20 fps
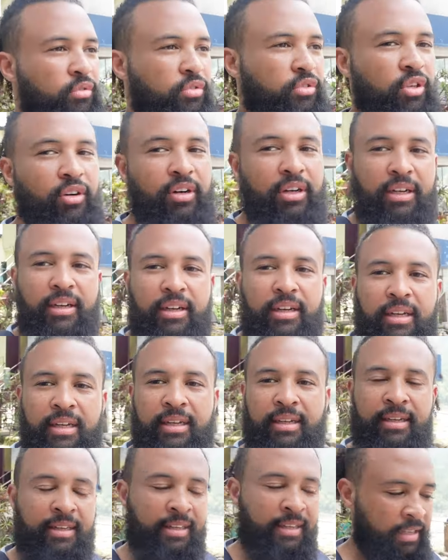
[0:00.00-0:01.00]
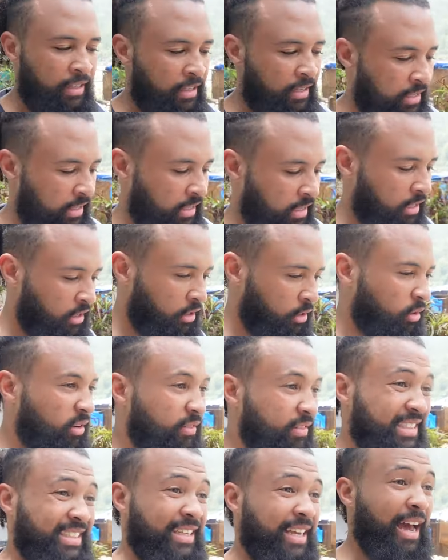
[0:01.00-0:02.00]
toilet with
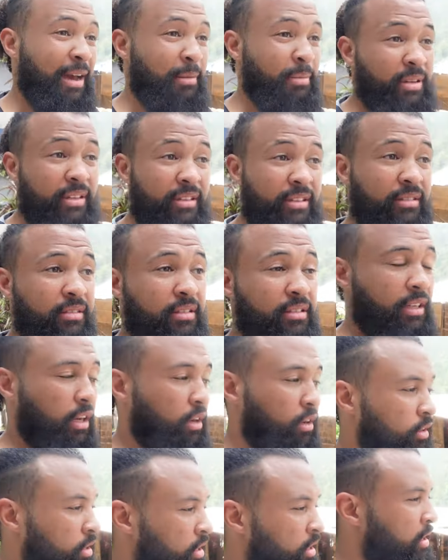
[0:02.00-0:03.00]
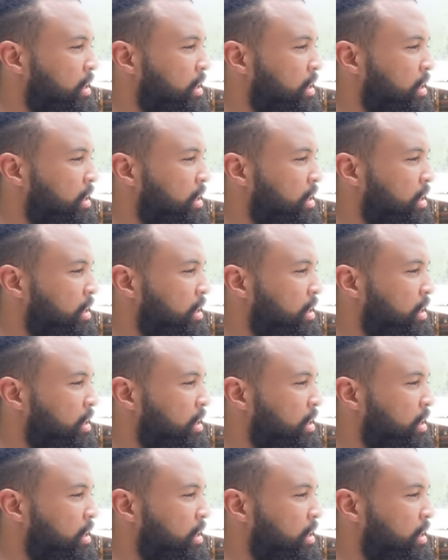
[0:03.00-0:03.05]
a tap. So